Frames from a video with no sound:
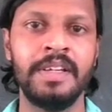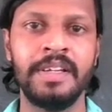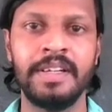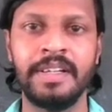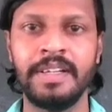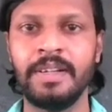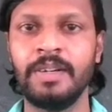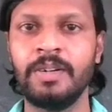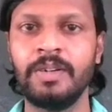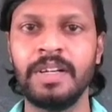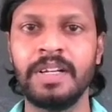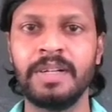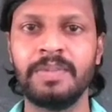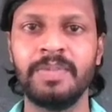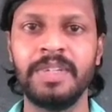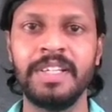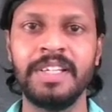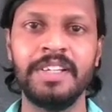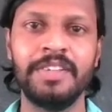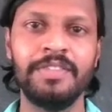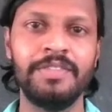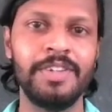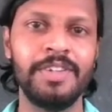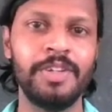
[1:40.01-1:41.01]
Now let me
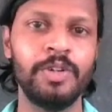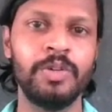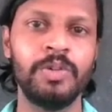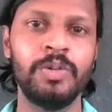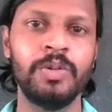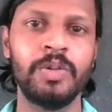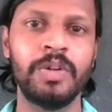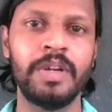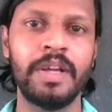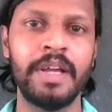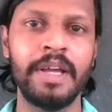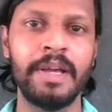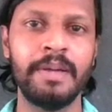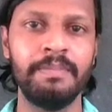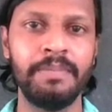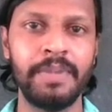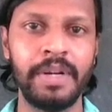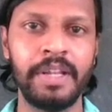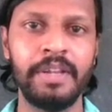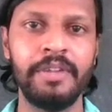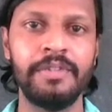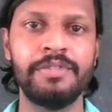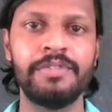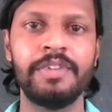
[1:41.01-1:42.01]
give you a
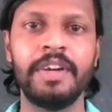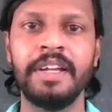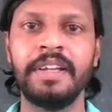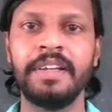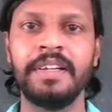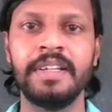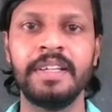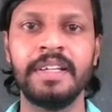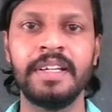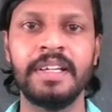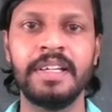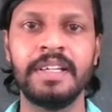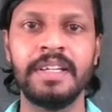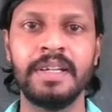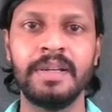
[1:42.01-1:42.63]
brief idea